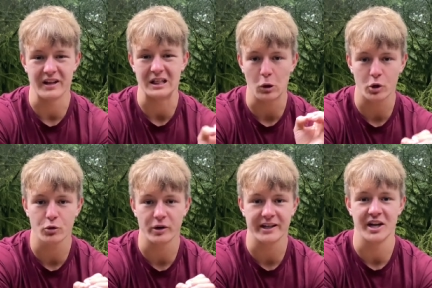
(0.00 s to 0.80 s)
and lock you
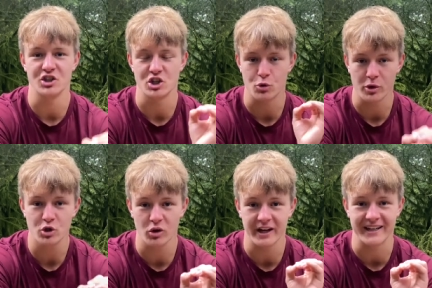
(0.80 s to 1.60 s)
in a cage and treat
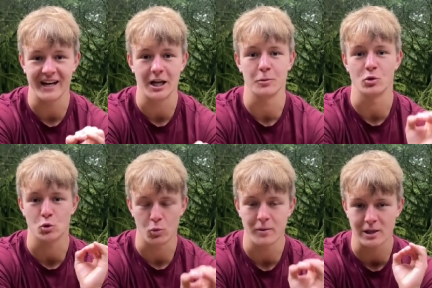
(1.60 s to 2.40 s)
you like an animal,
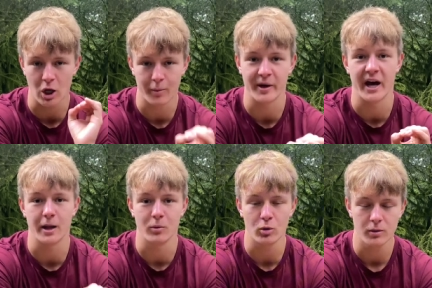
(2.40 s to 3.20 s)
you will become an
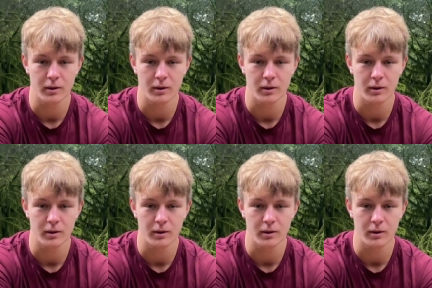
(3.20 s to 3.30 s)
animal.